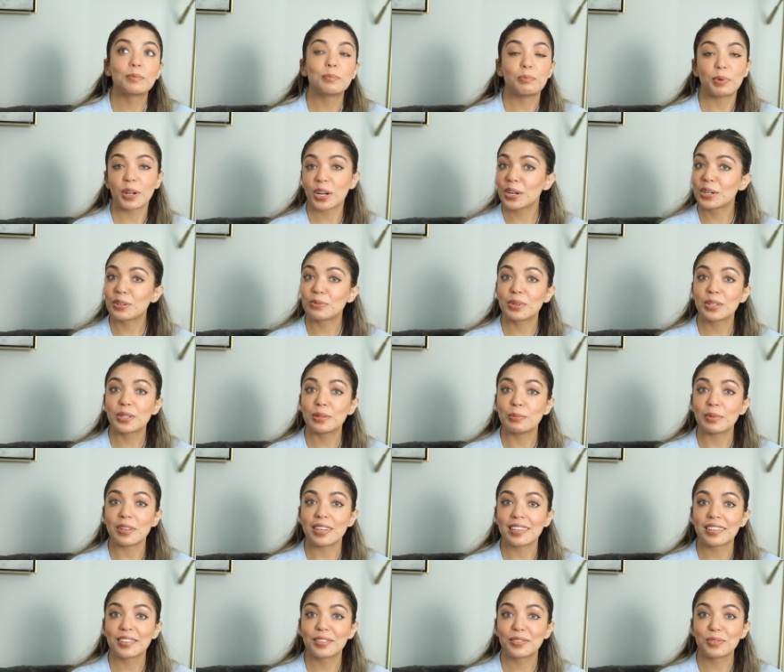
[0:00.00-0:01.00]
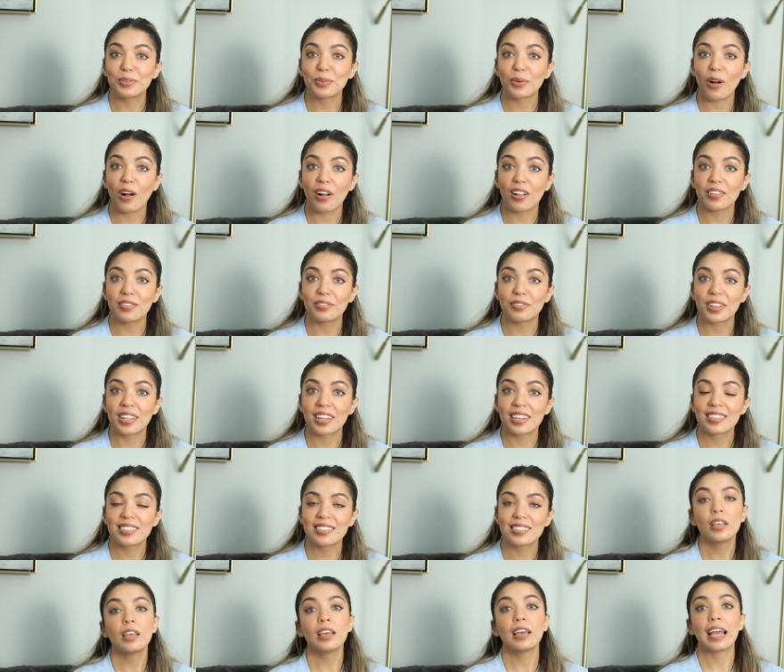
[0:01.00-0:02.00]
bearing with me through all of
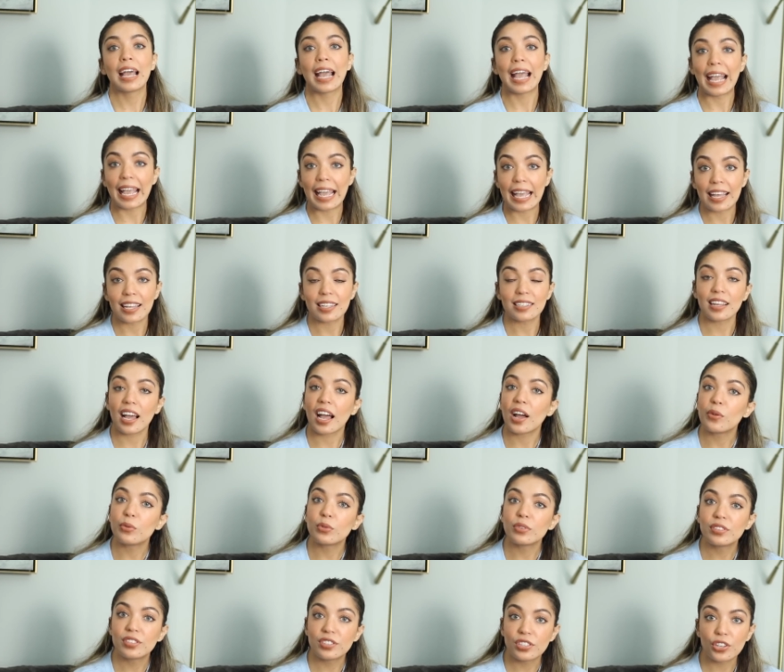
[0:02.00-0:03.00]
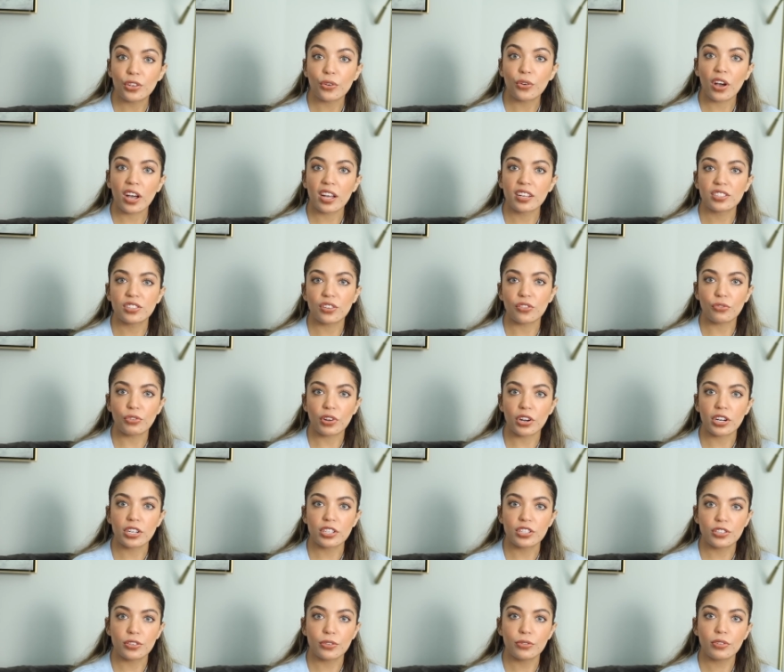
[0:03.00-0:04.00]
this. And I will see you guys
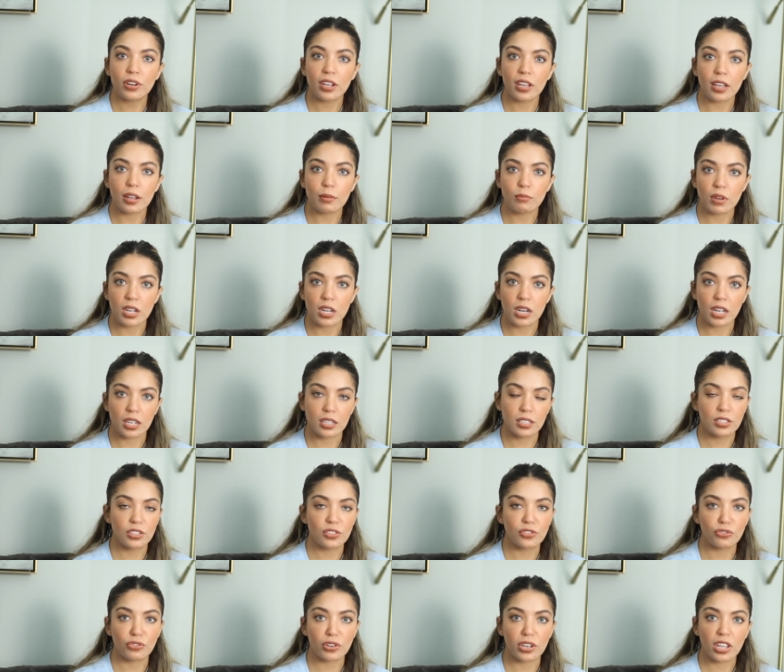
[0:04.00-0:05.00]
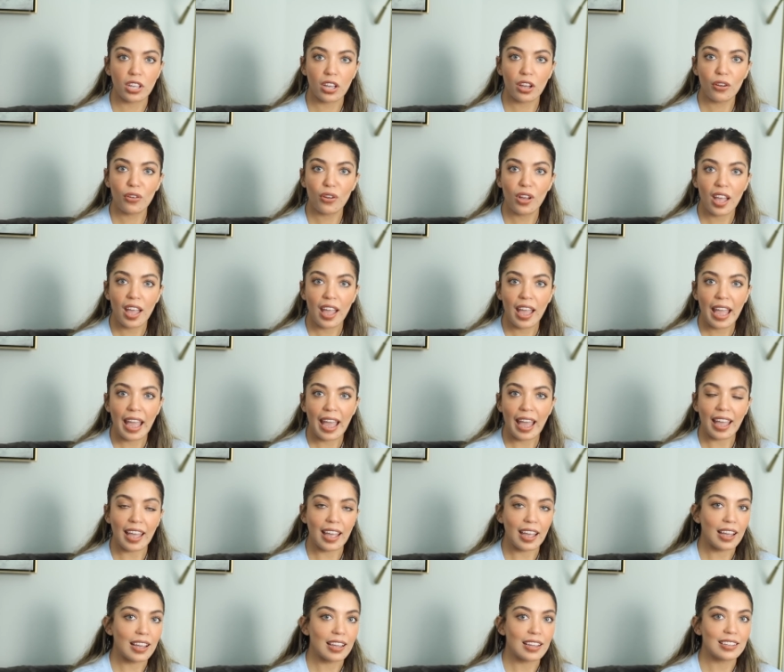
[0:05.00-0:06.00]
very soon in my next video,
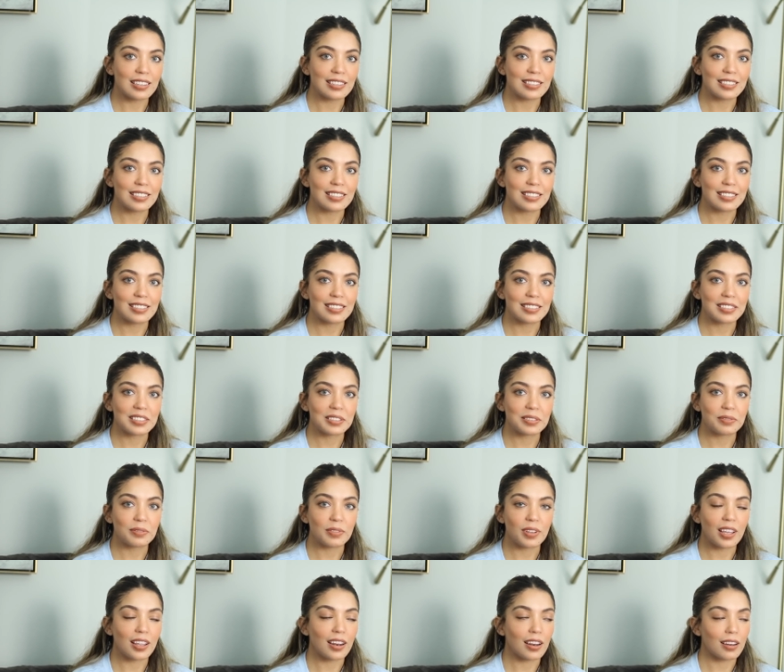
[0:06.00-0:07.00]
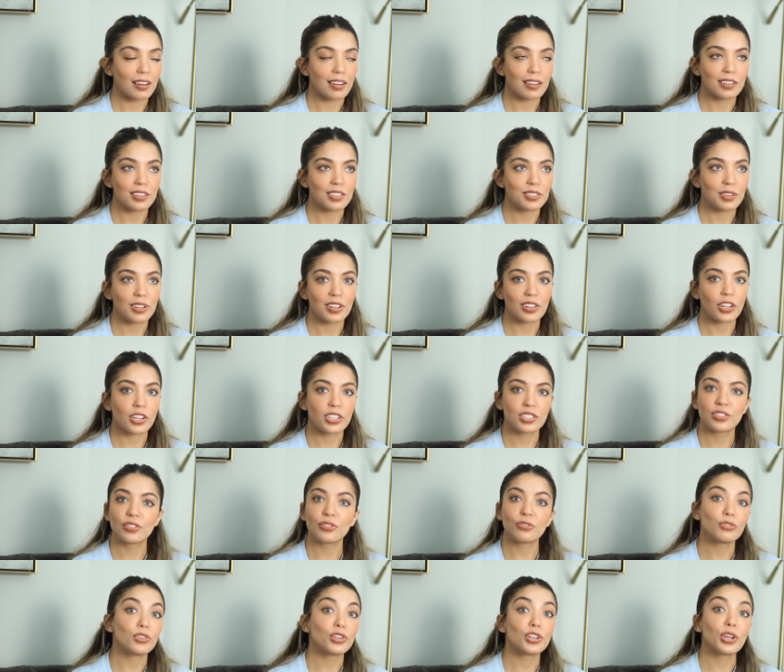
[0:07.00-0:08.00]
and lots
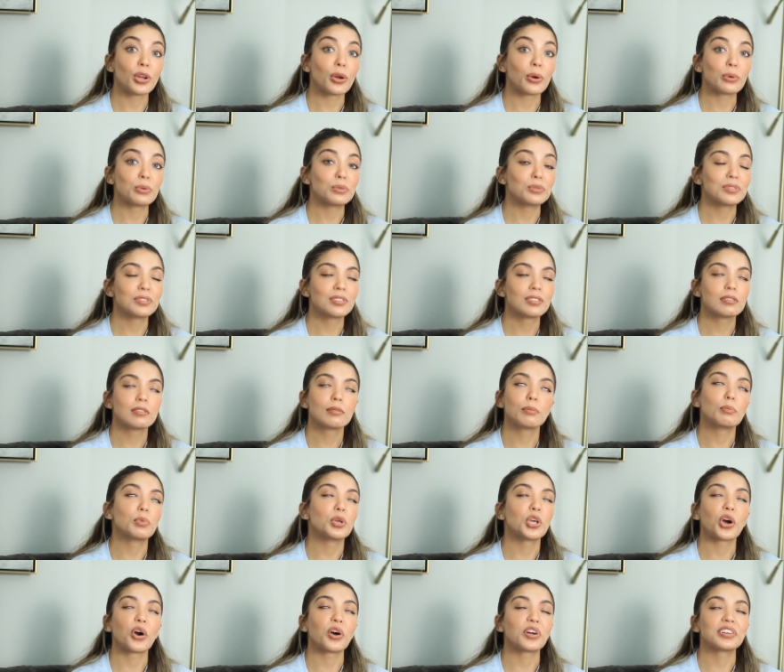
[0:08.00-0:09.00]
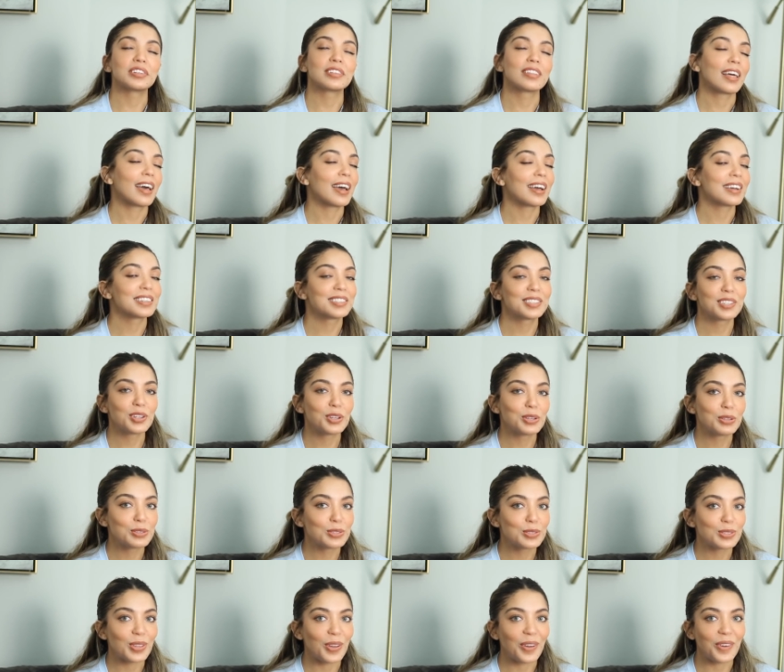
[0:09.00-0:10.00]
of videos beyond that.
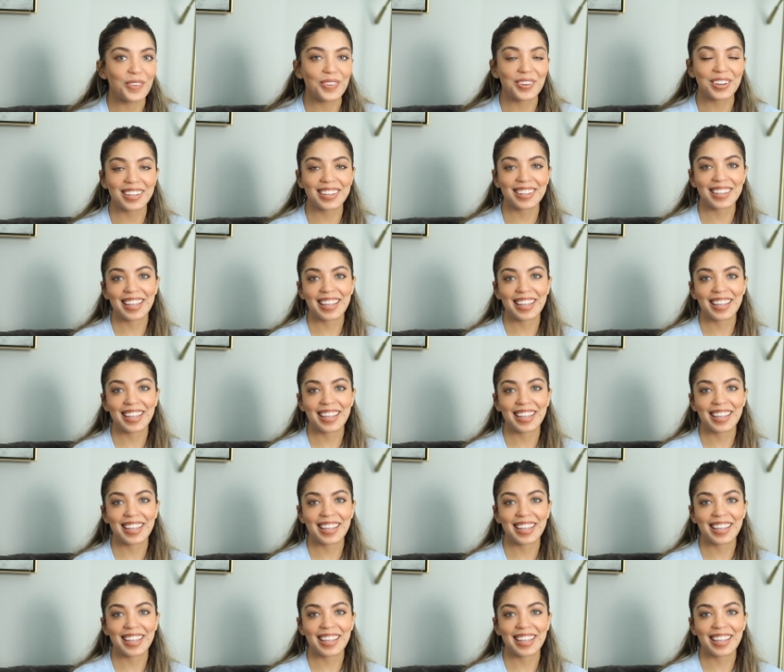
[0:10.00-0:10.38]
So